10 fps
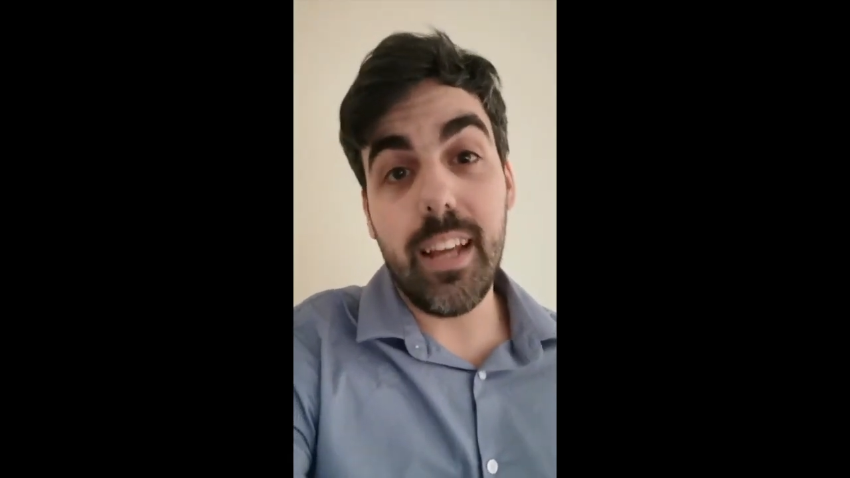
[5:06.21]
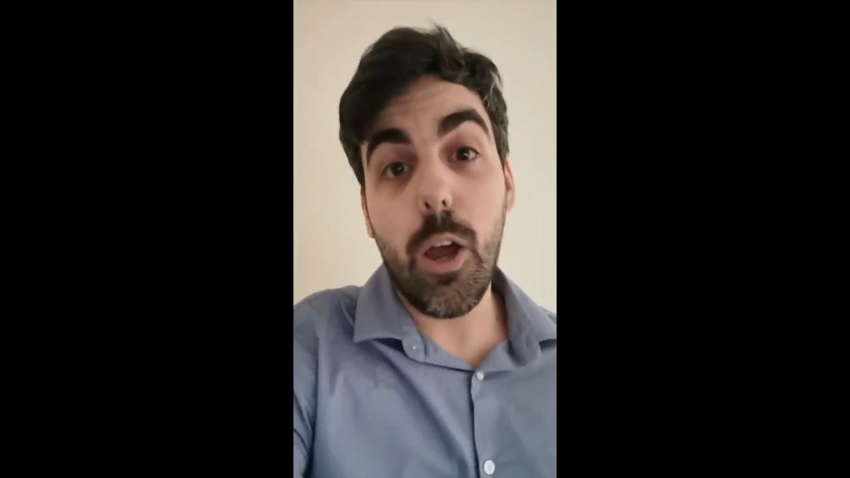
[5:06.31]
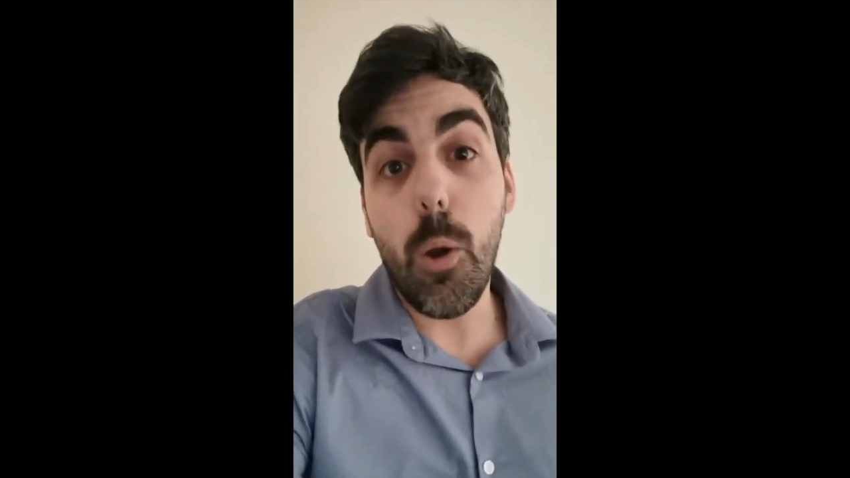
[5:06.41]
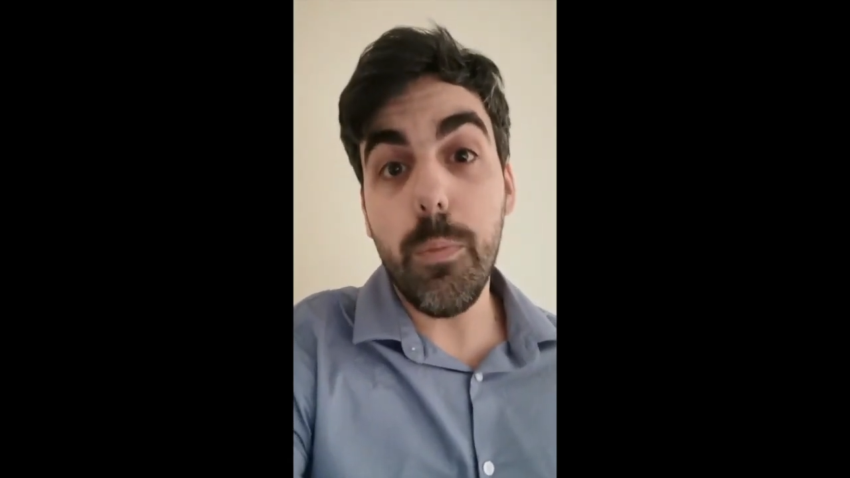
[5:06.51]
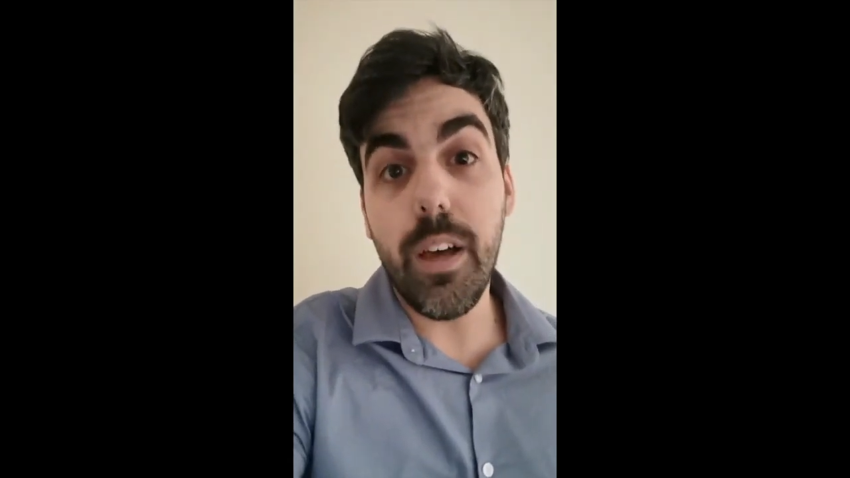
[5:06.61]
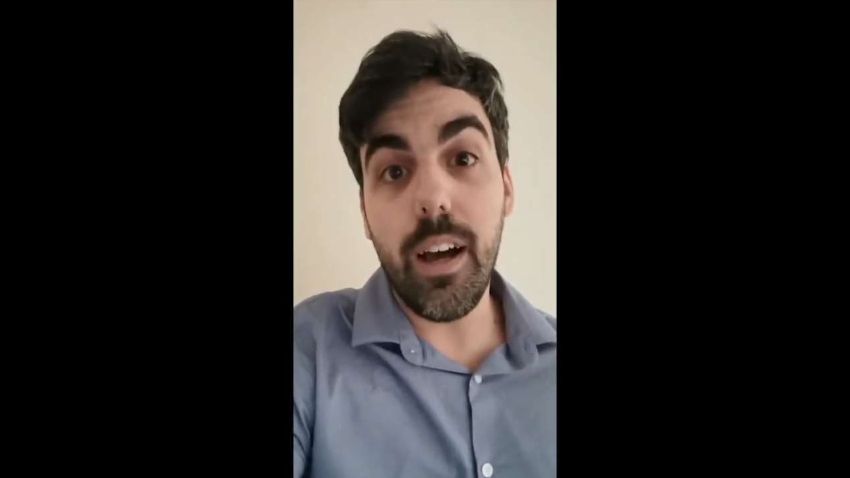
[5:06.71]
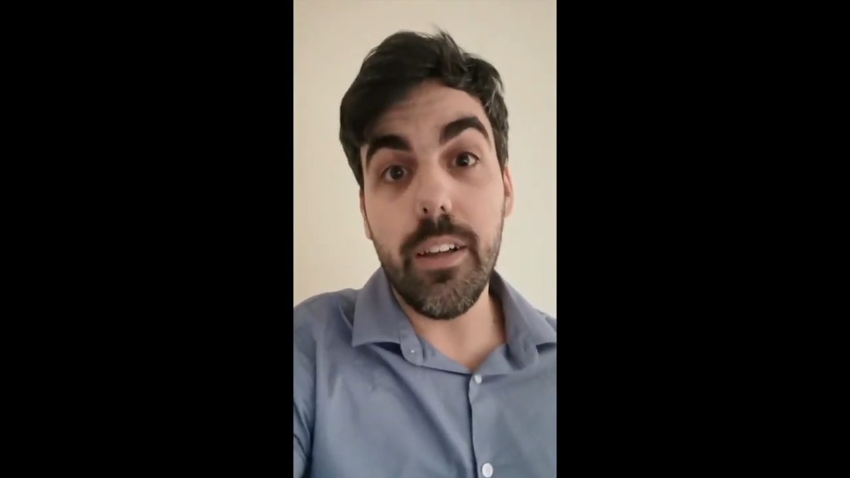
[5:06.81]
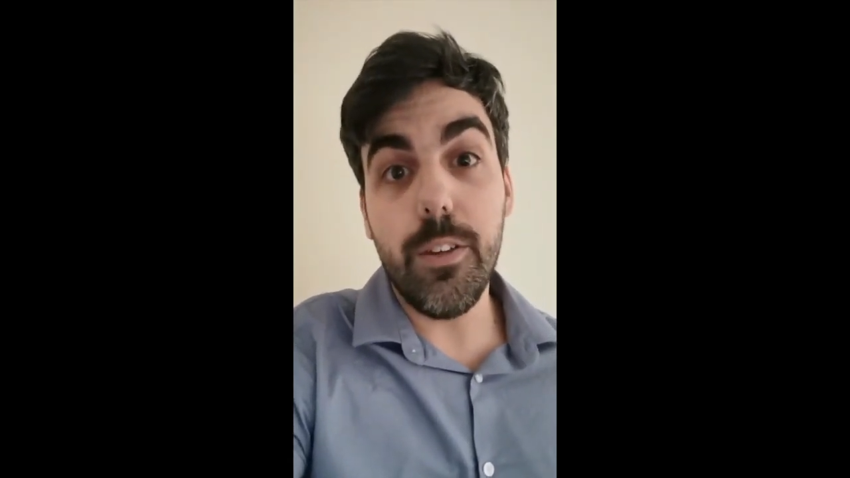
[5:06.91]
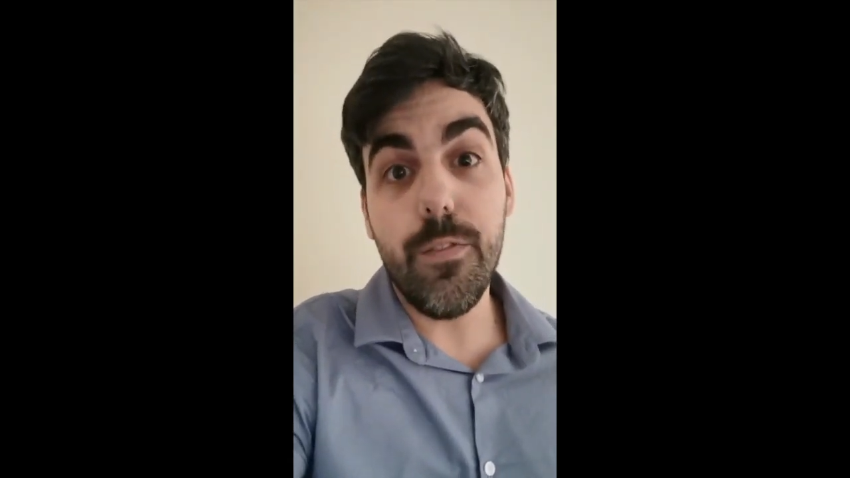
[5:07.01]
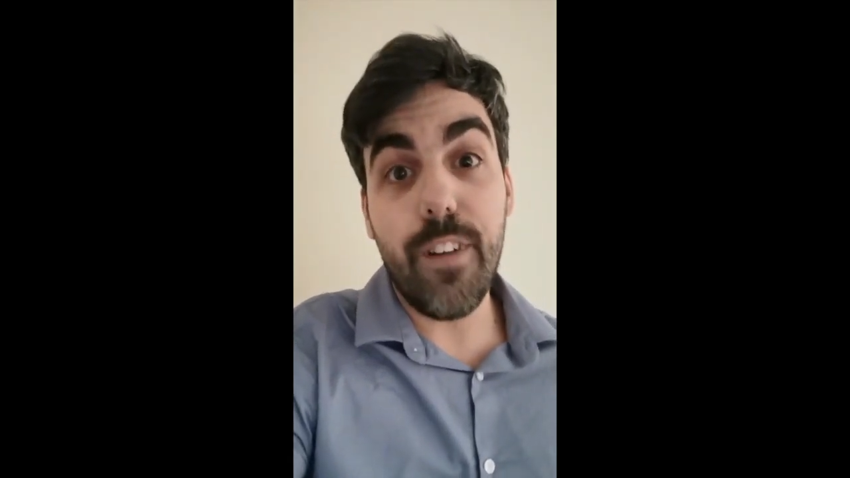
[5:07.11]
and I hope
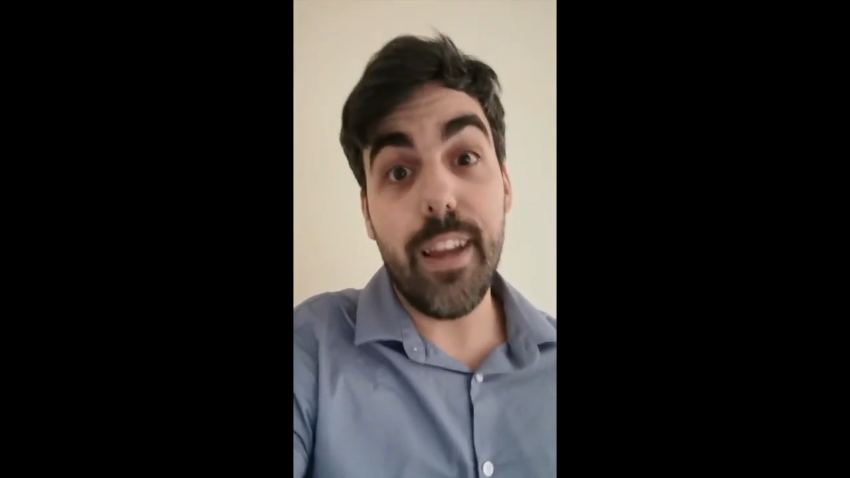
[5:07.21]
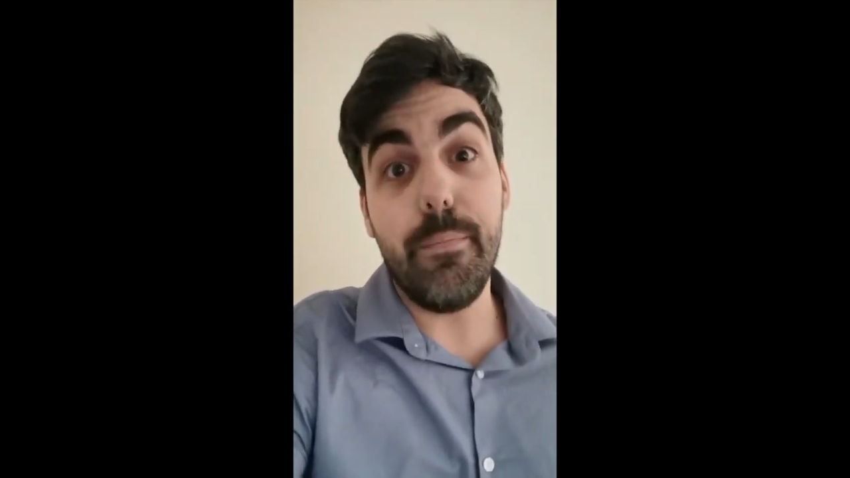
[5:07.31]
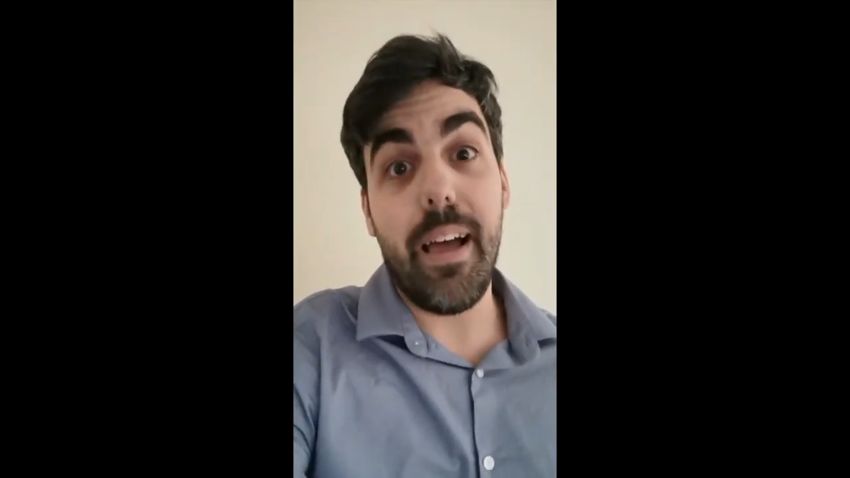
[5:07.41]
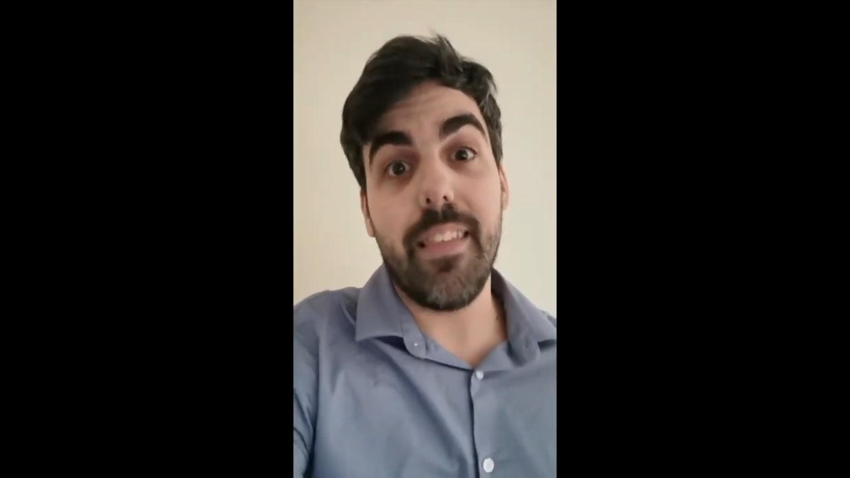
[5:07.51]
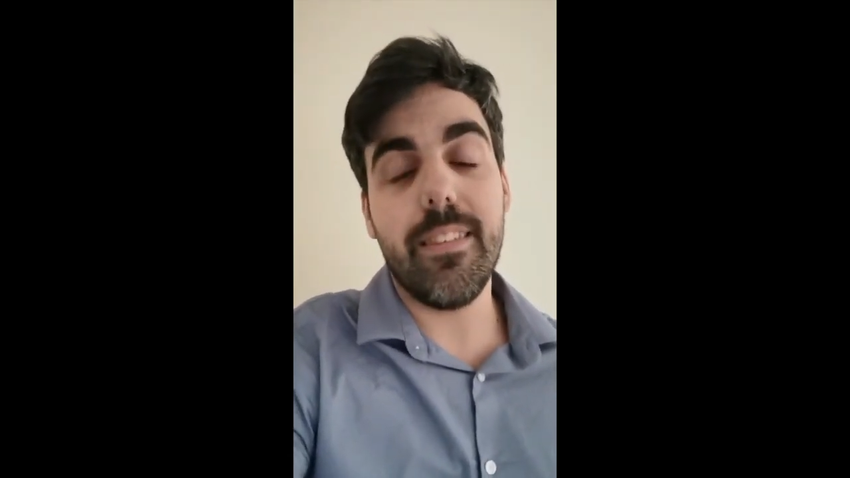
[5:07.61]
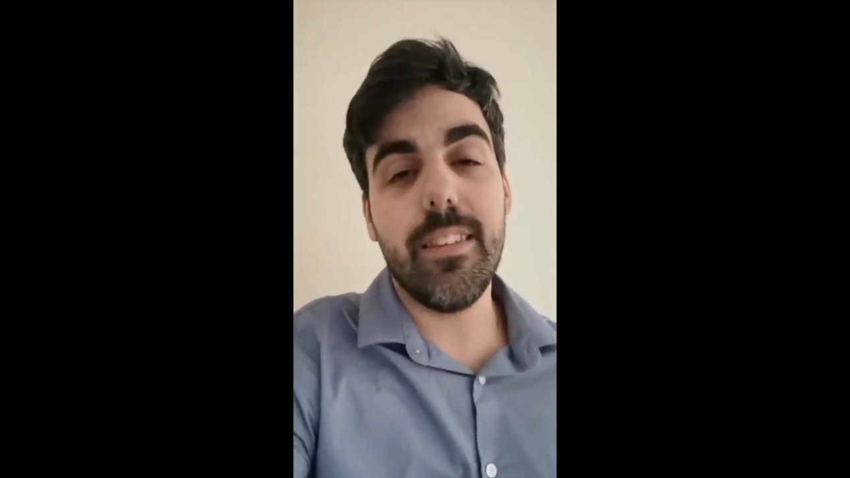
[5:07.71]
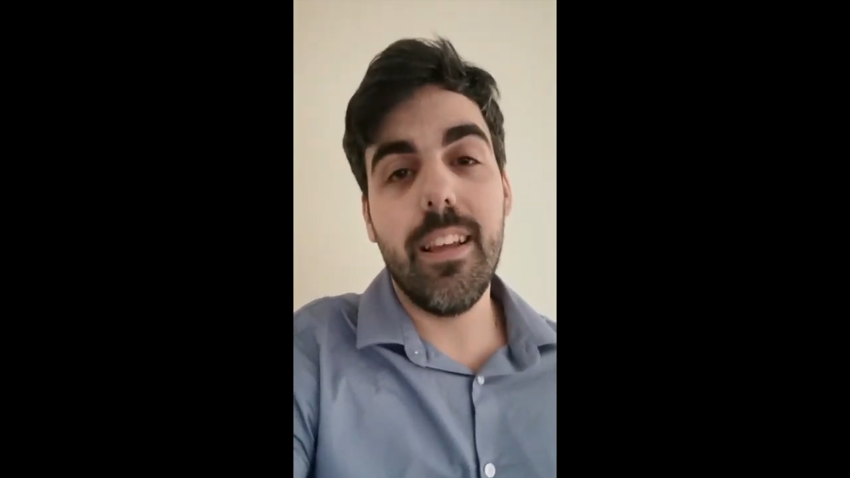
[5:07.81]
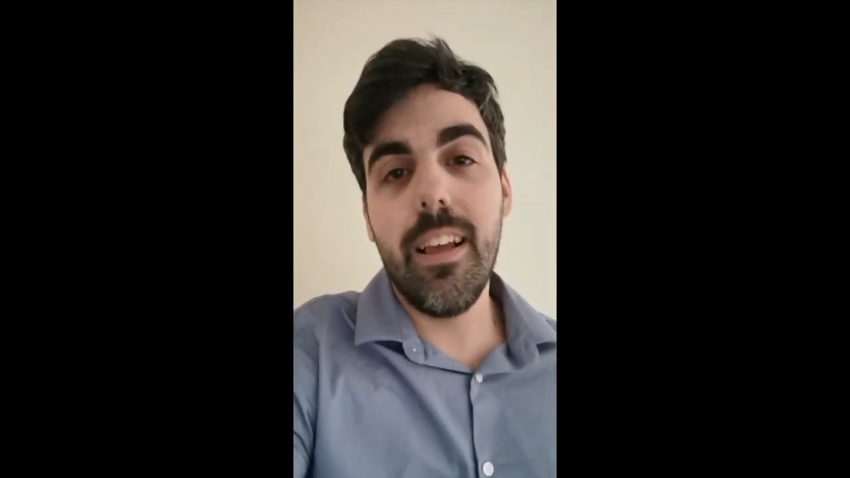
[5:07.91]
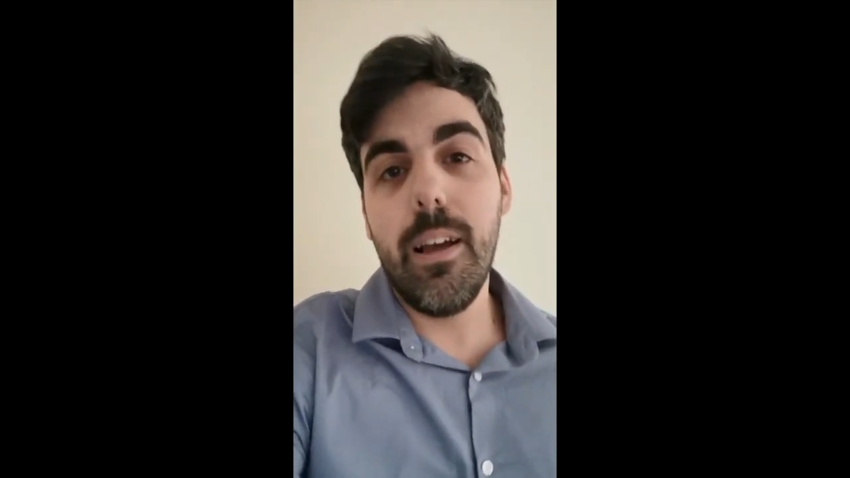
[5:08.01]
that you find maths